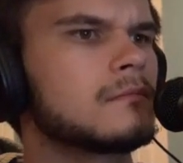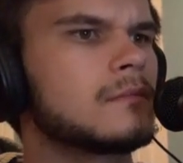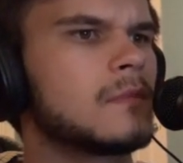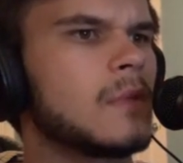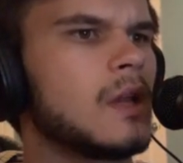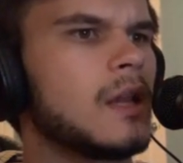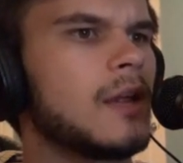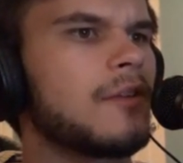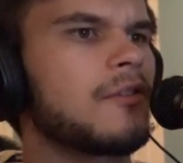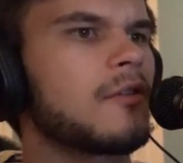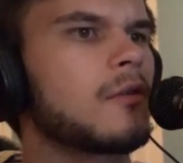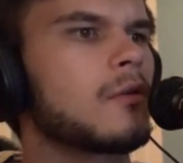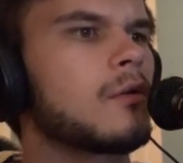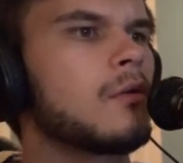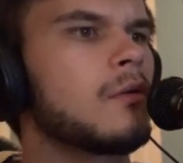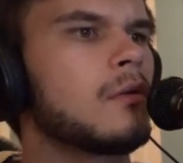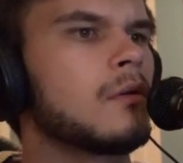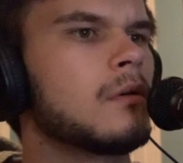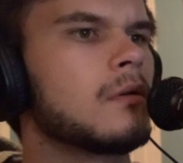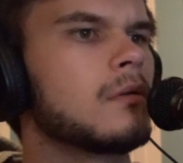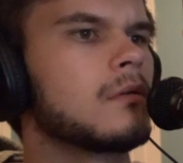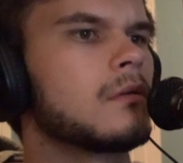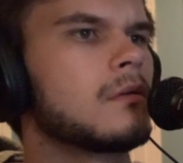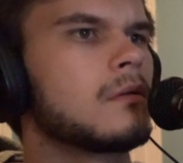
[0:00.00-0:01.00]
Oh, that's so
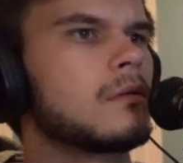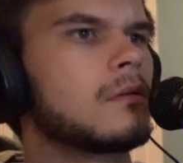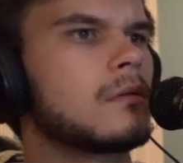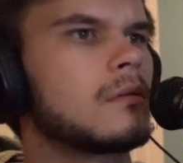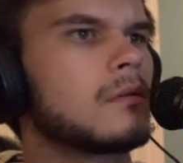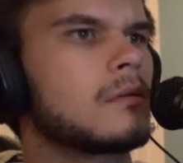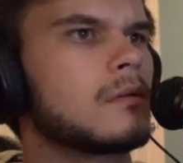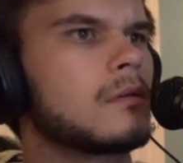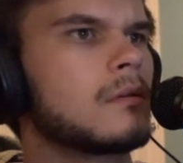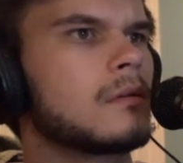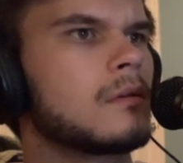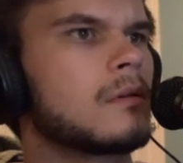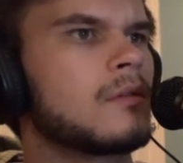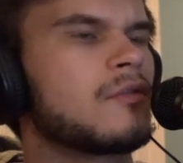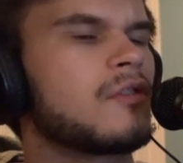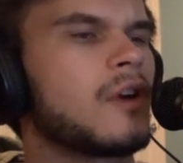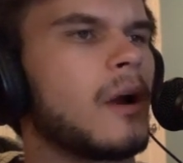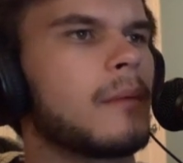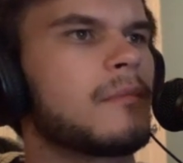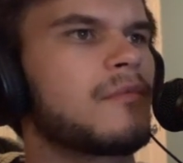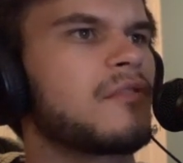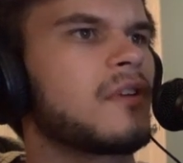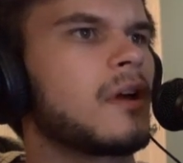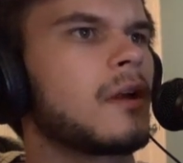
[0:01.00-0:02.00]
cool. So
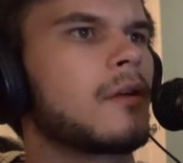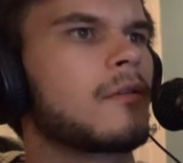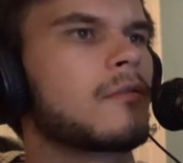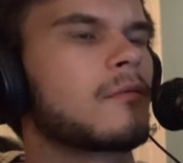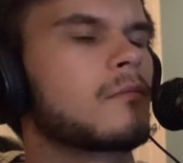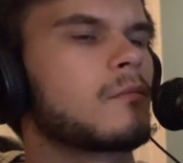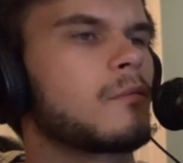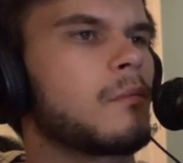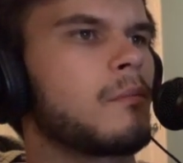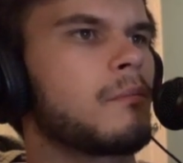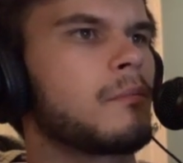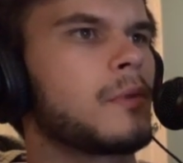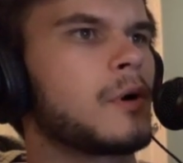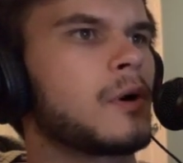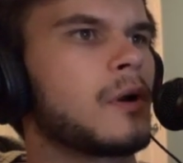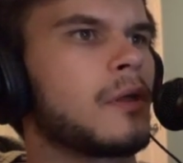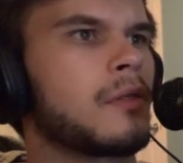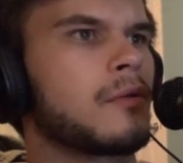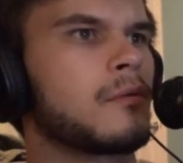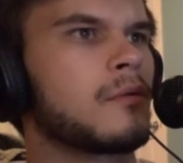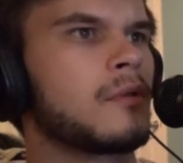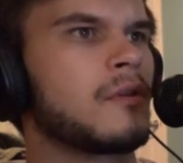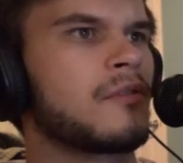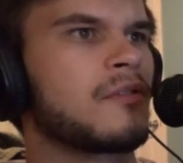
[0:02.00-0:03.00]
I'm just kind of burning
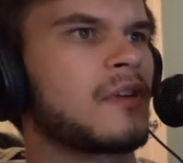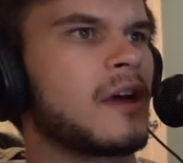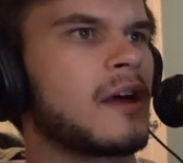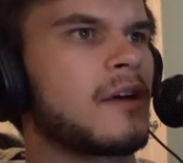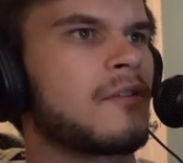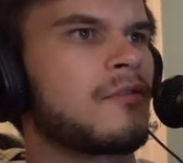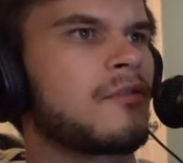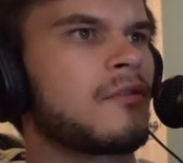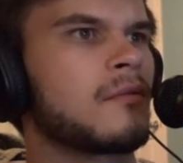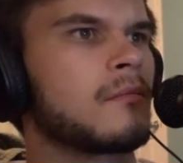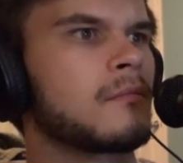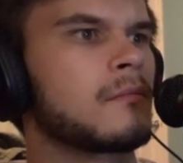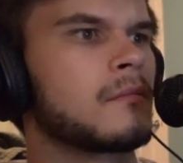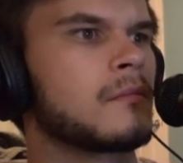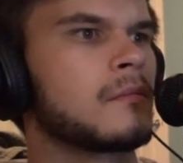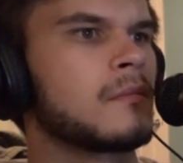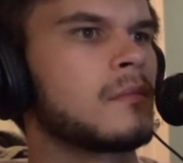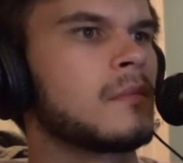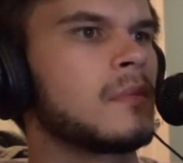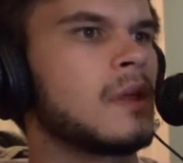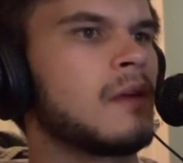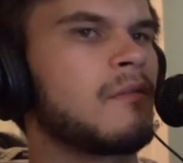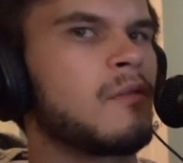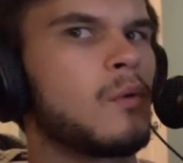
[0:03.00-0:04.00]
through this, guys.
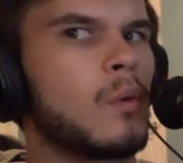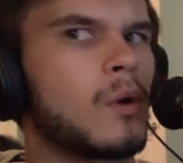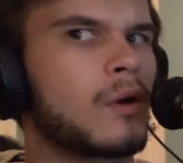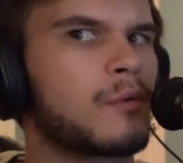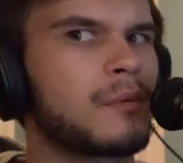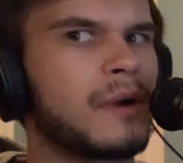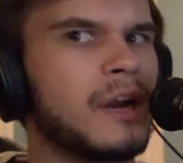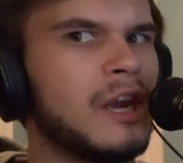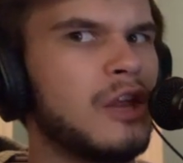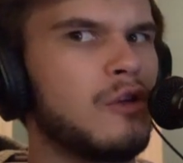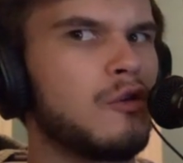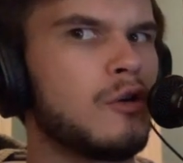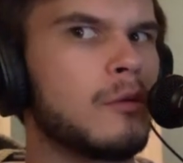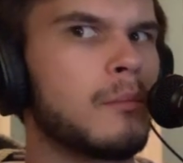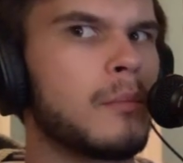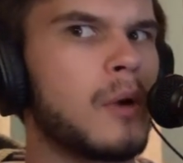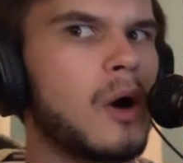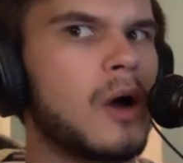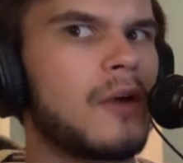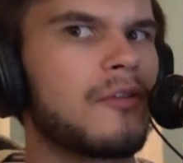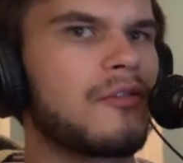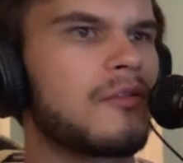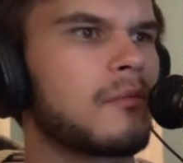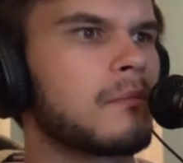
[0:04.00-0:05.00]
If you want to read it, you can
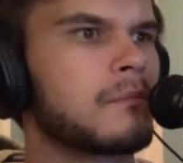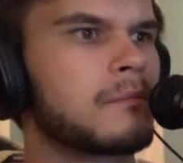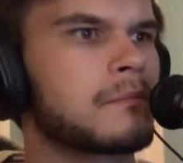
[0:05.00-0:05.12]
pause.